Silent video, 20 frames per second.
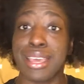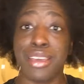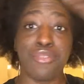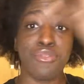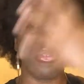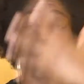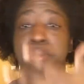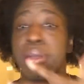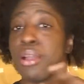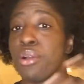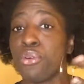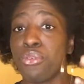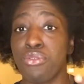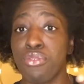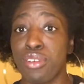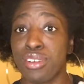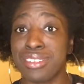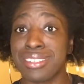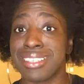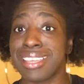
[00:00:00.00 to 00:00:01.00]
for my
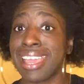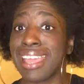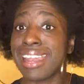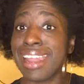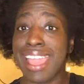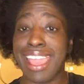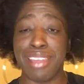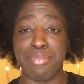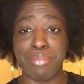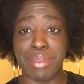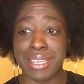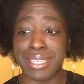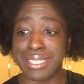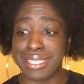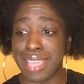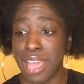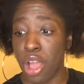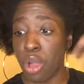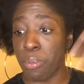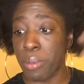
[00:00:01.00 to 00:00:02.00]
overall skin and my
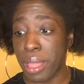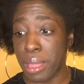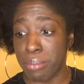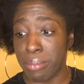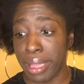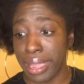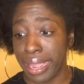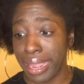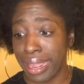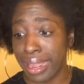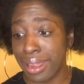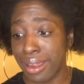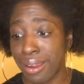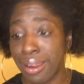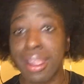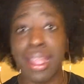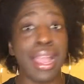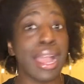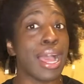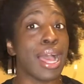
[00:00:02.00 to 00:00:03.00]
scalp and my
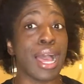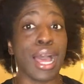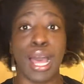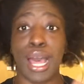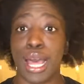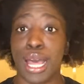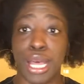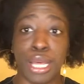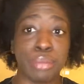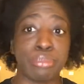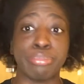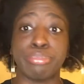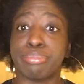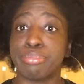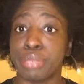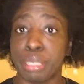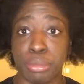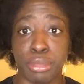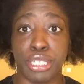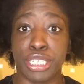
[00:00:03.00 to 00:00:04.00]
hair, I'm
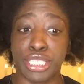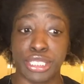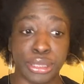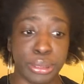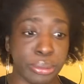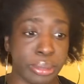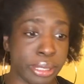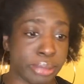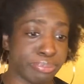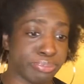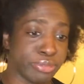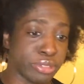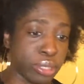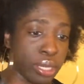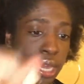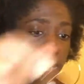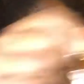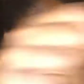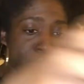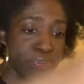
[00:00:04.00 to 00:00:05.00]
gonna do it,
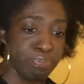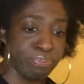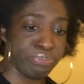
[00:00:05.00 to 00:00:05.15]
okay?